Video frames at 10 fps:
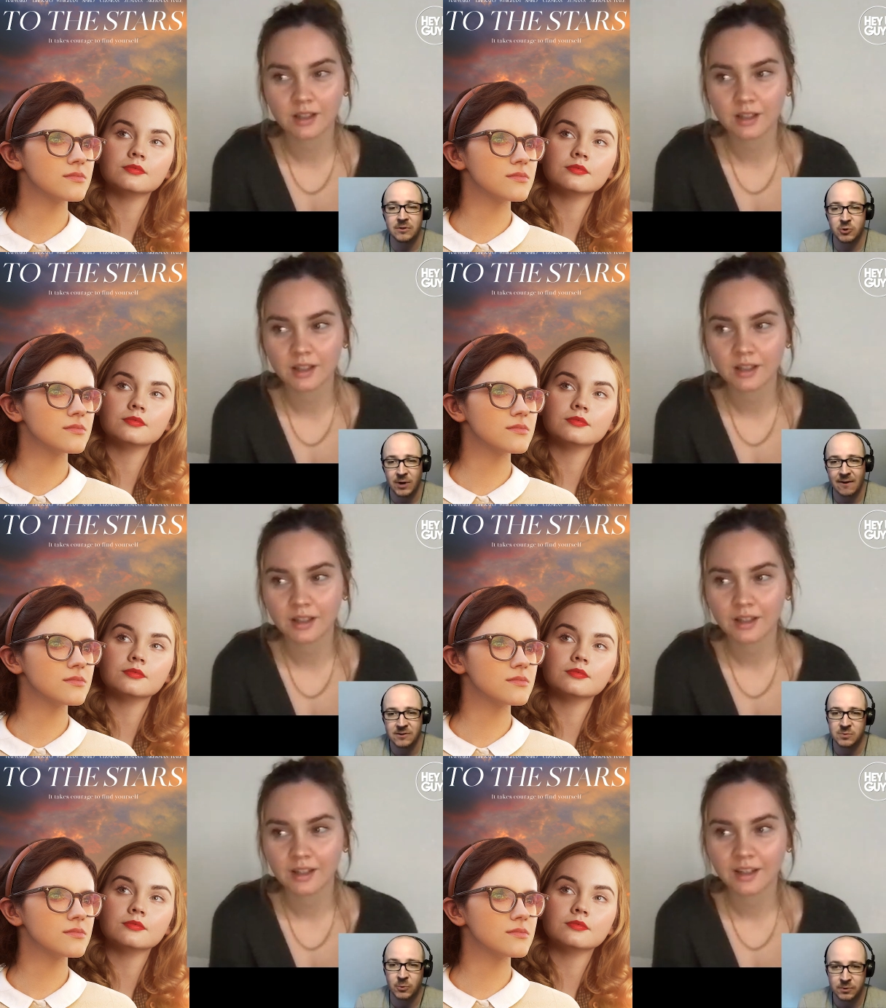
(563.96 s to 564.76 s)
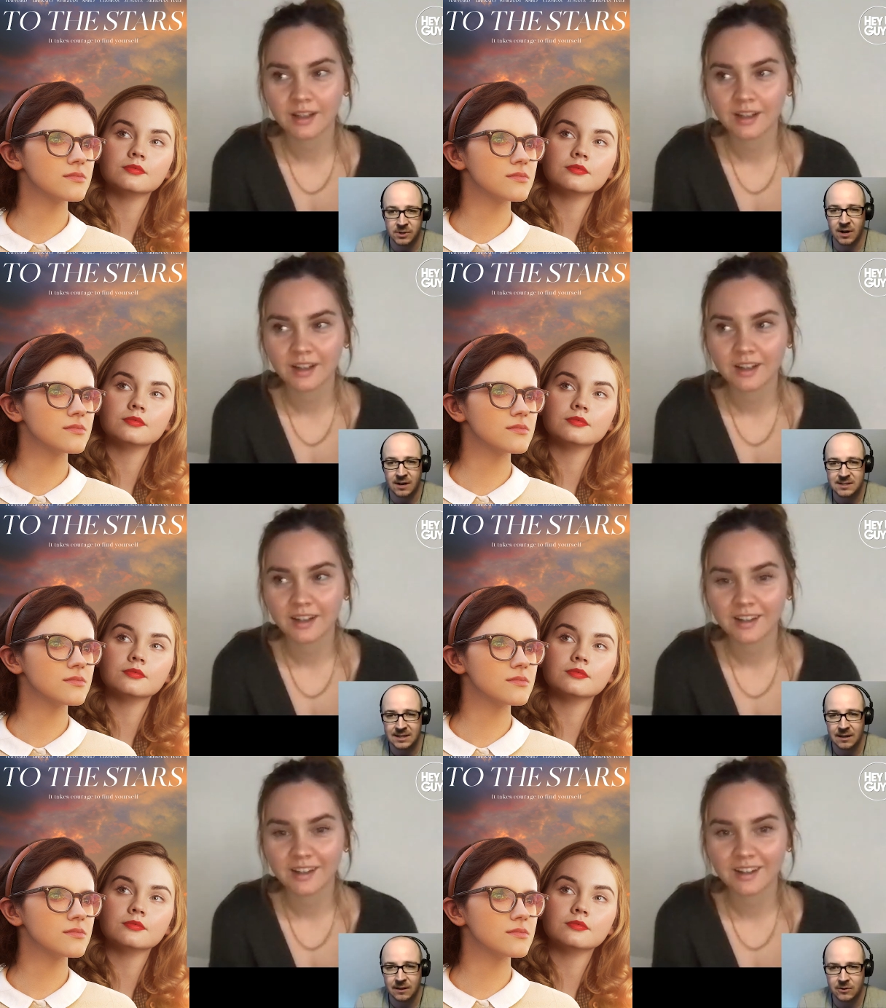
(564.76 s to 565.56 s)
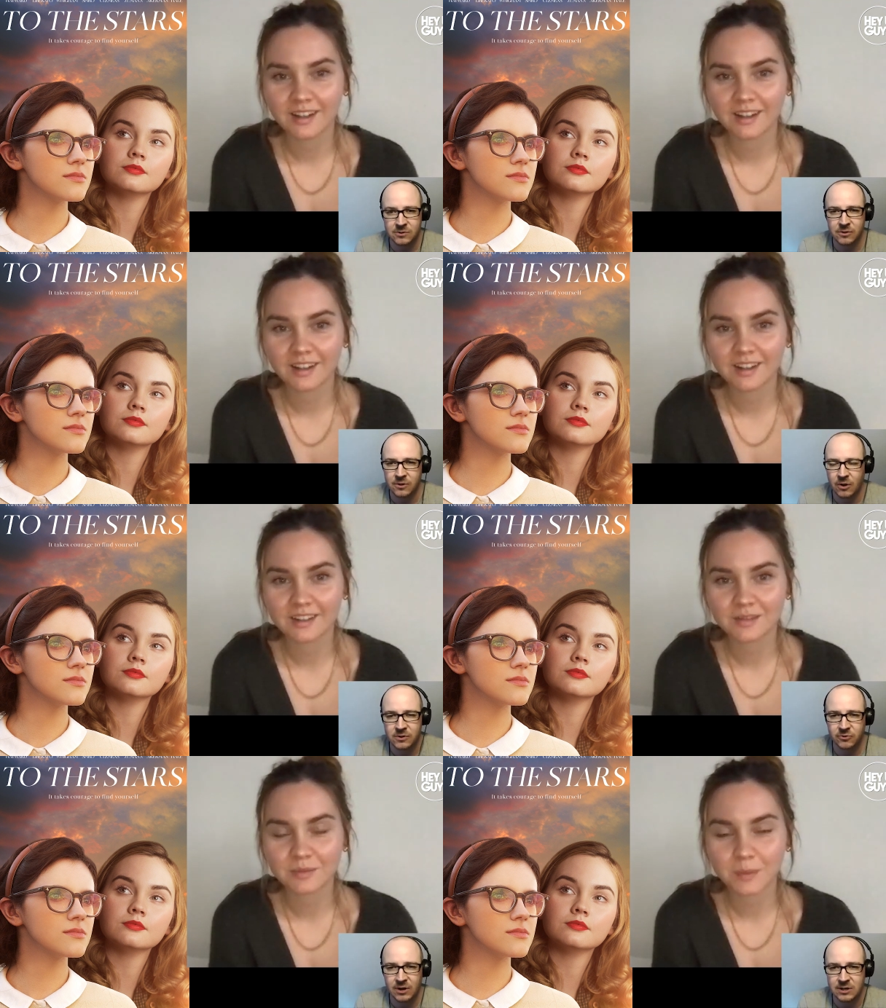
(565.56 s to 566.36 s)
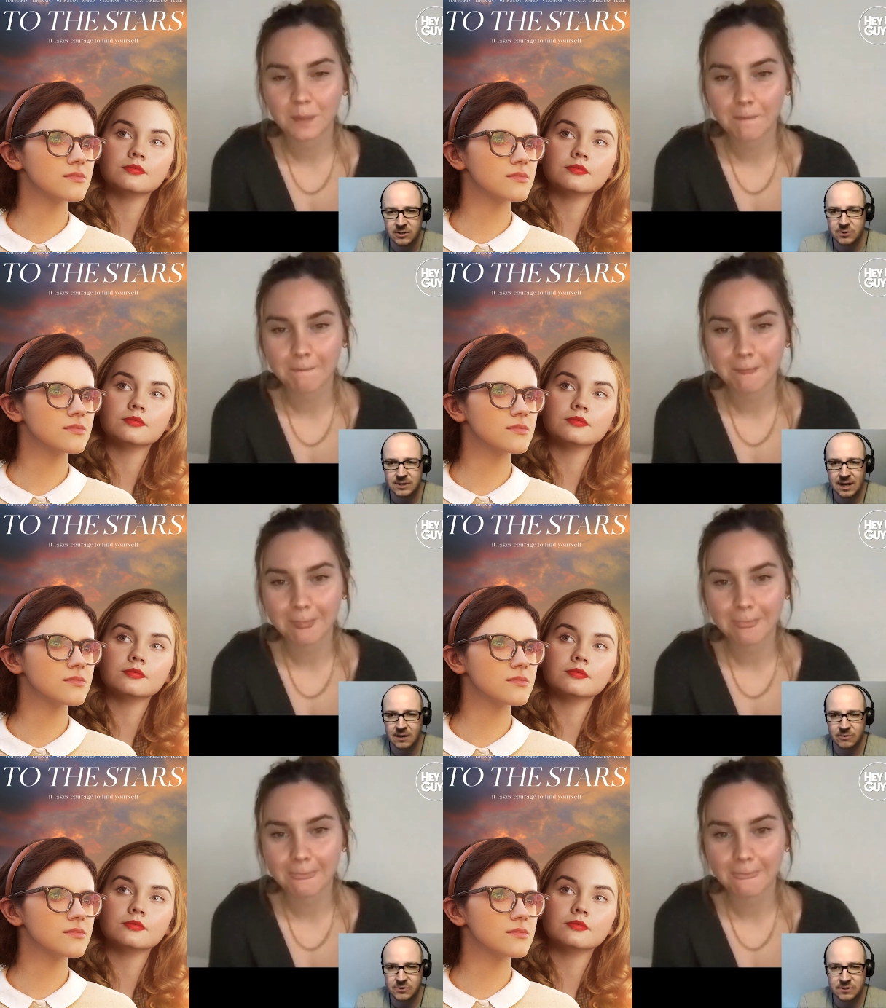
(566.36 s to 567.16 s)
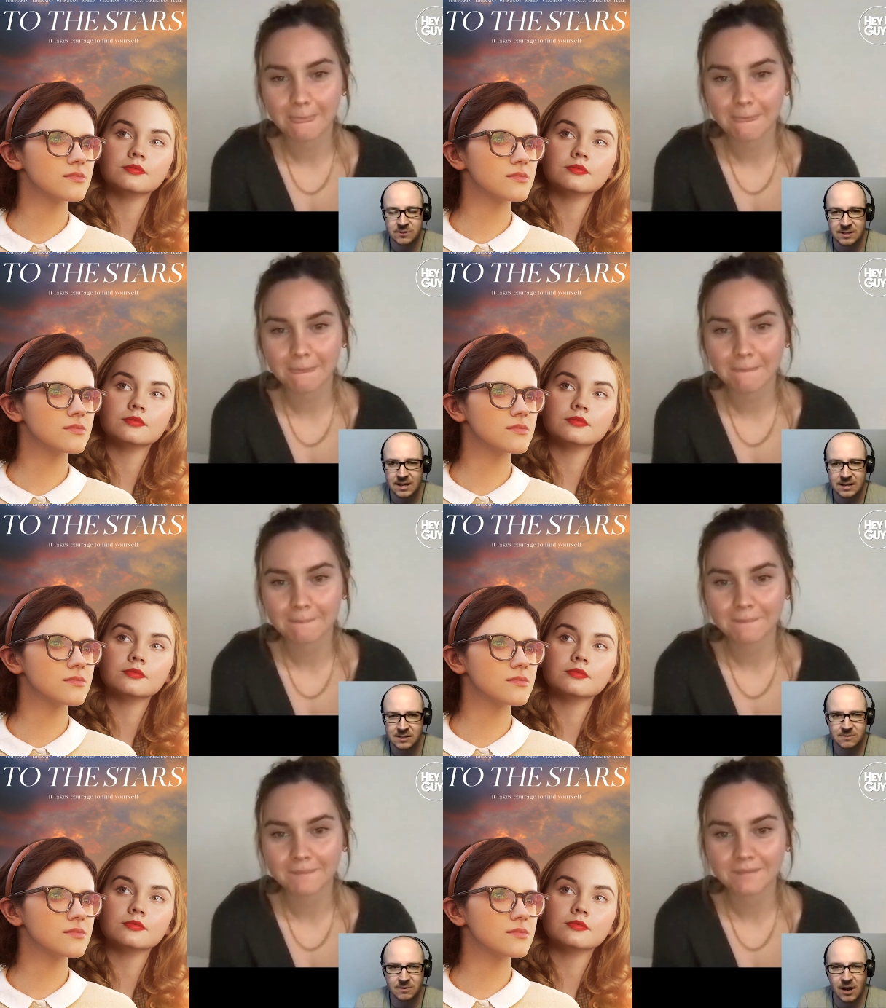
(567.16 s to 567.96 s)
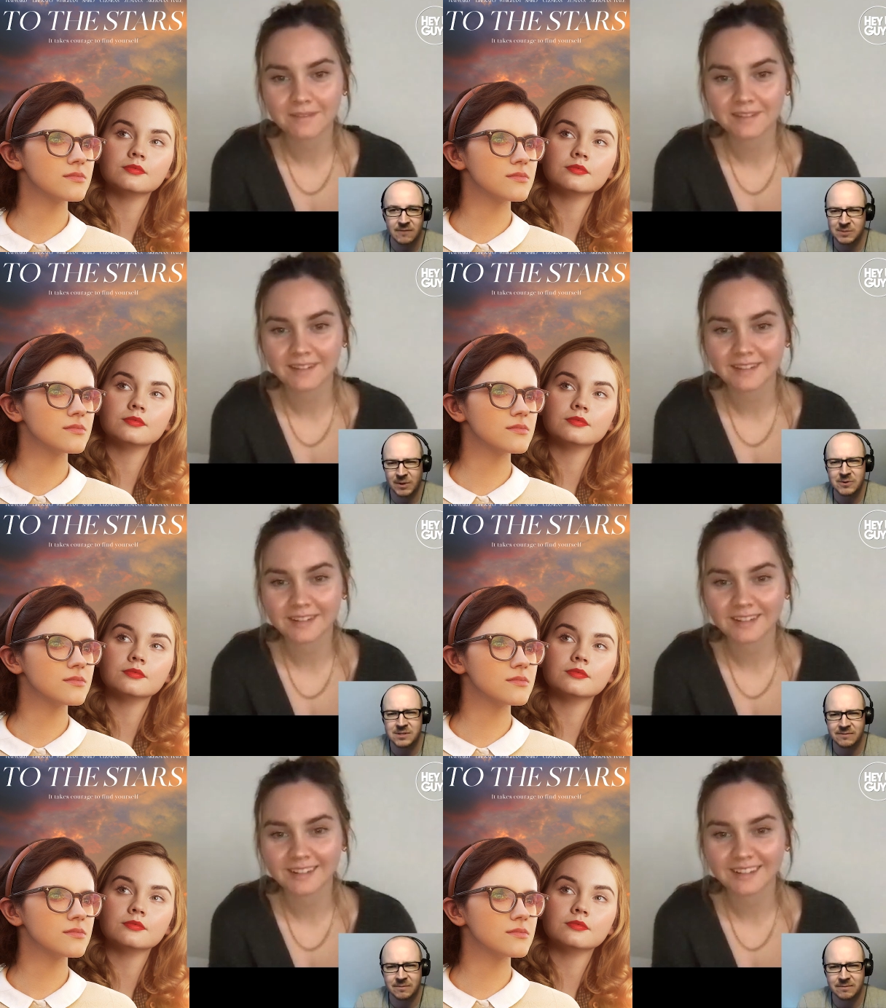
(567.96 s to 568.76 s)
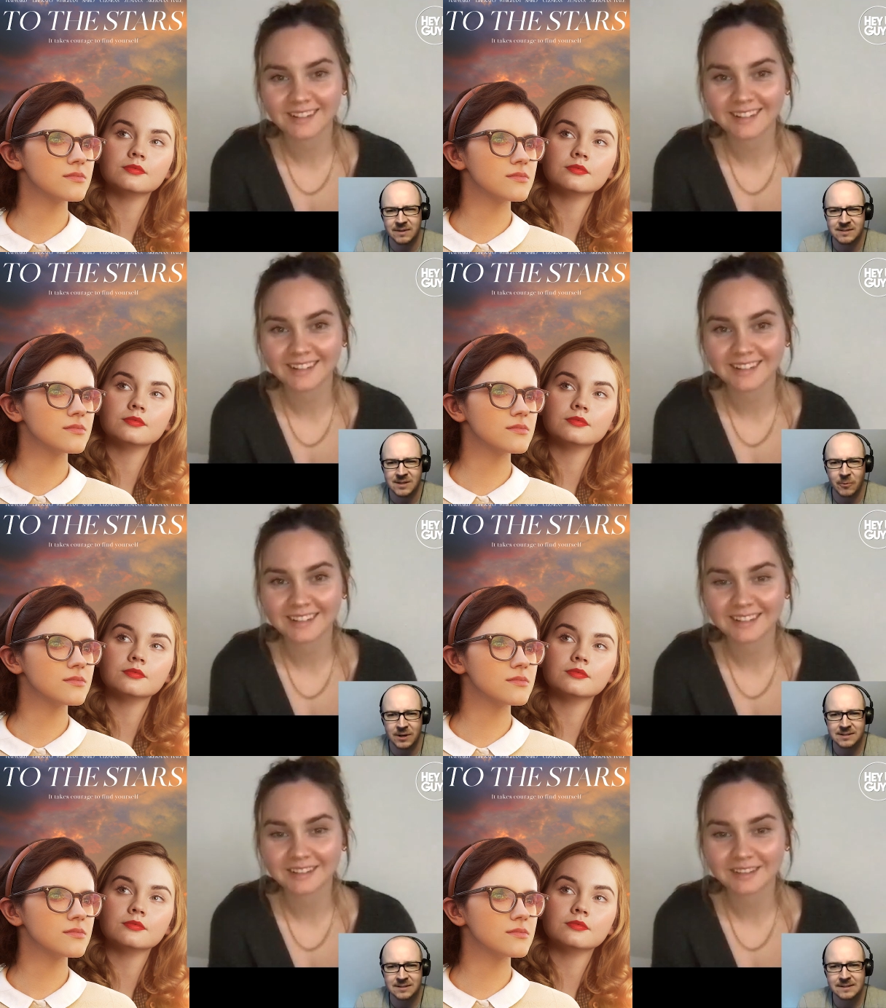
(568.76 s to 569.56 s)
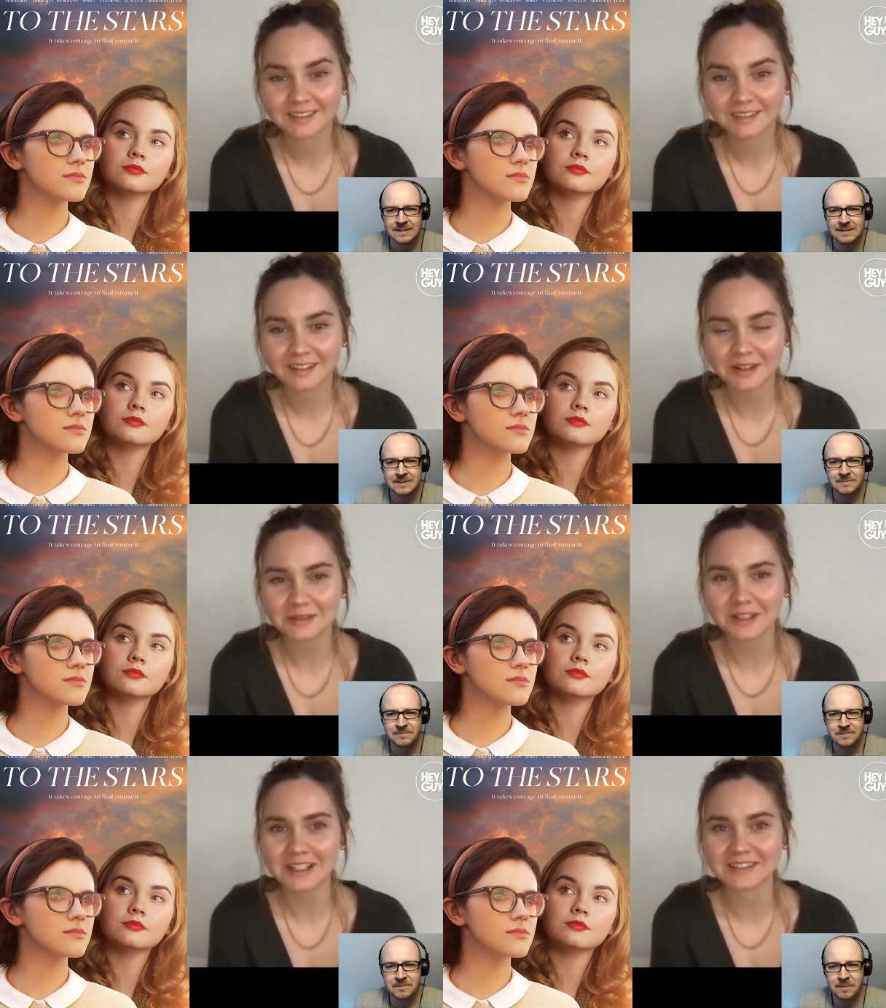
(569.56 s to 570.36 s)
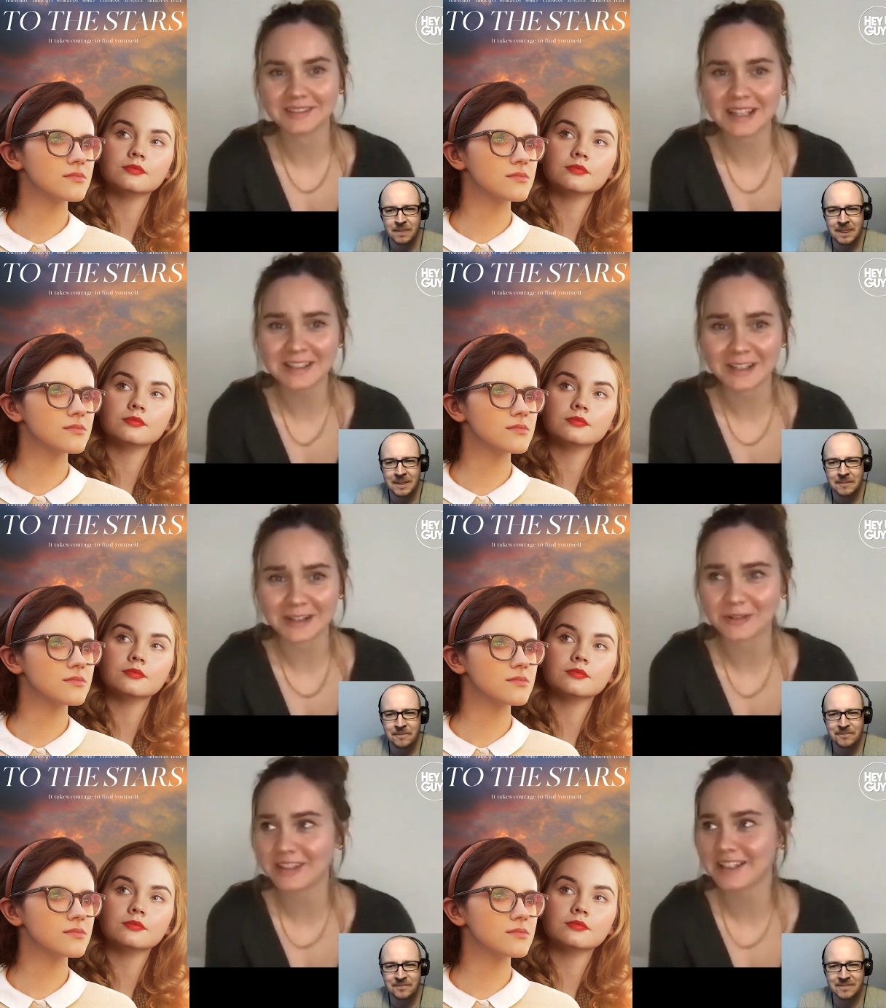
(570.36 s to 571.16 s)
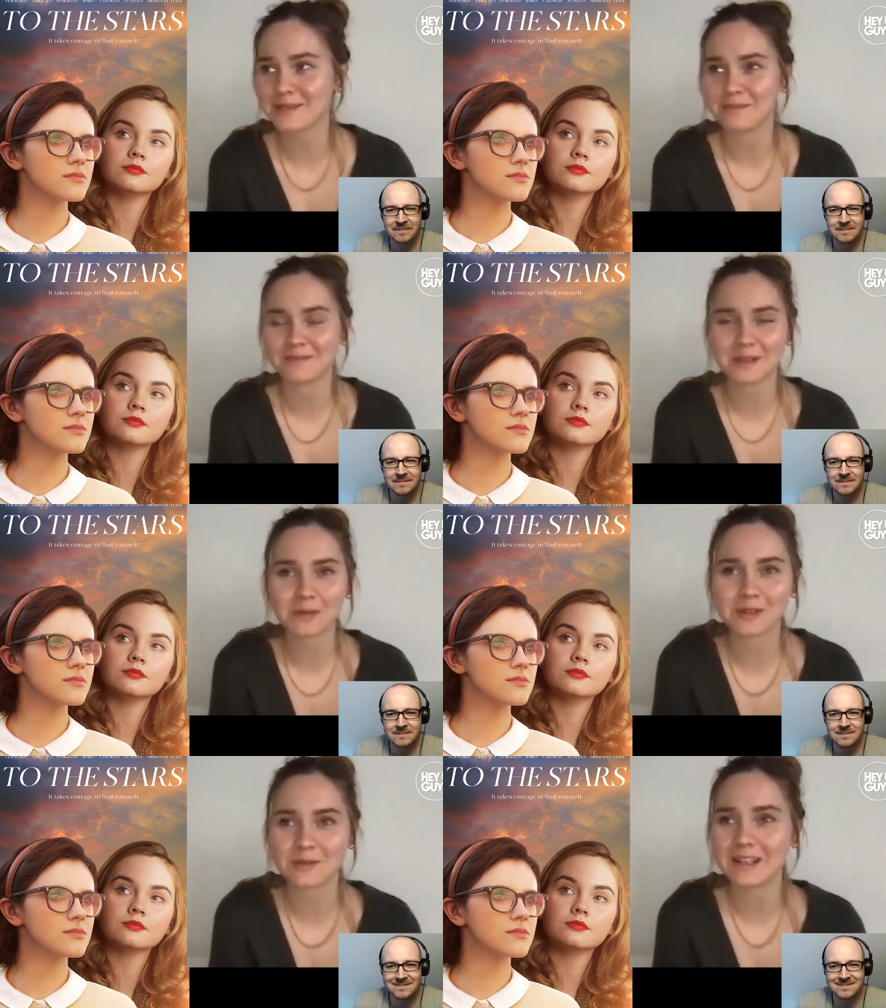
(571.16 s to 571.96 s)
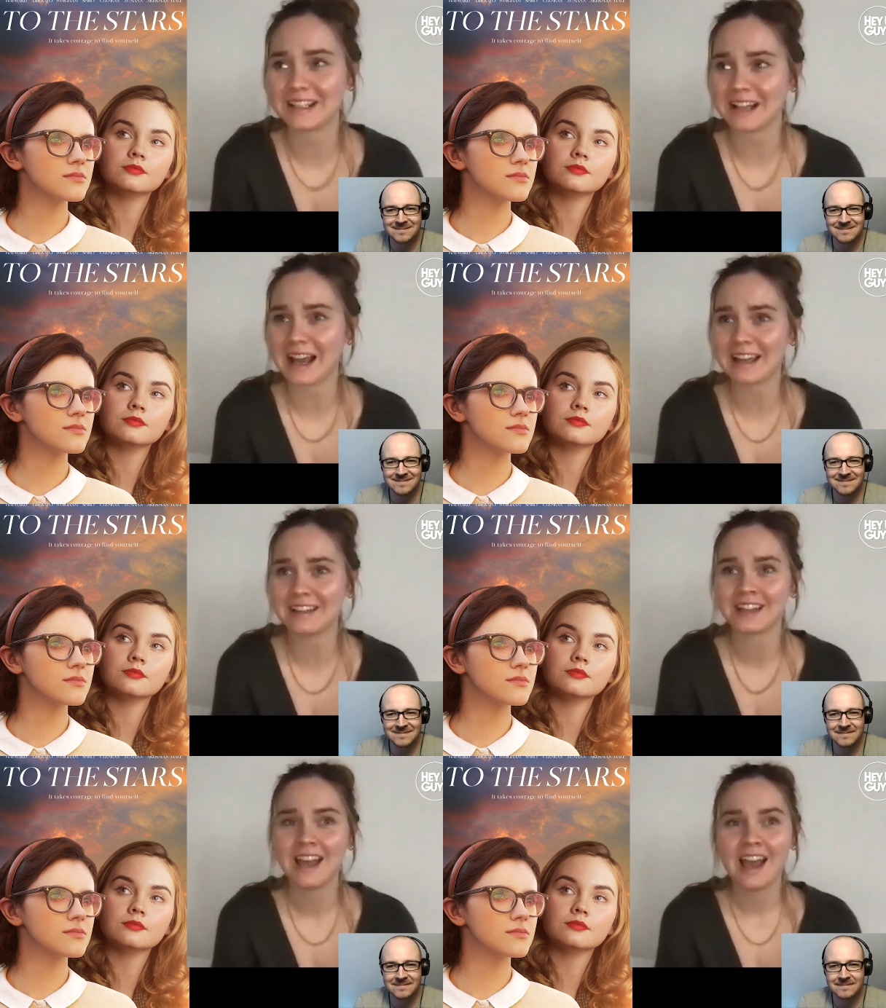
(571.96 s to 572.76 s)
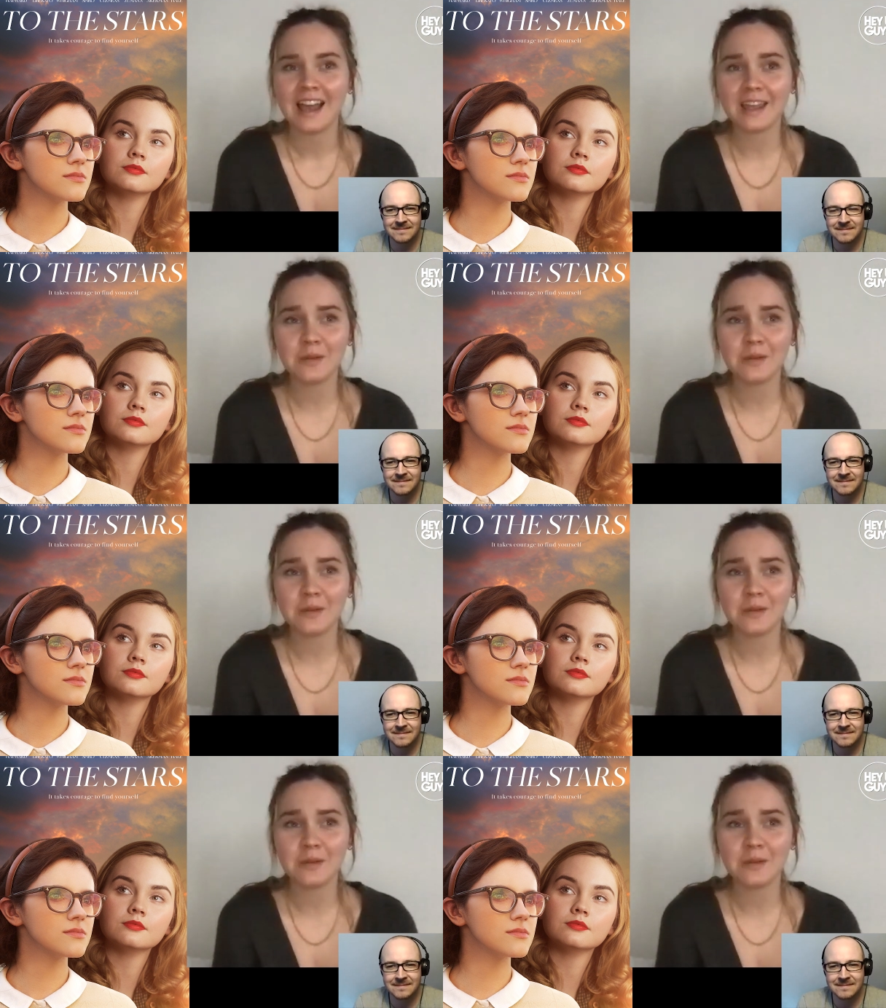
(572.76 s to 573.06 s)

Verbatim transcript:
Speaker 1: as your characters but also kind of together because on on the screen you two together are just it's kind of explosive in in some ways
Speaker 2: Oh, good. Thank you. That's um, so sweet. I, it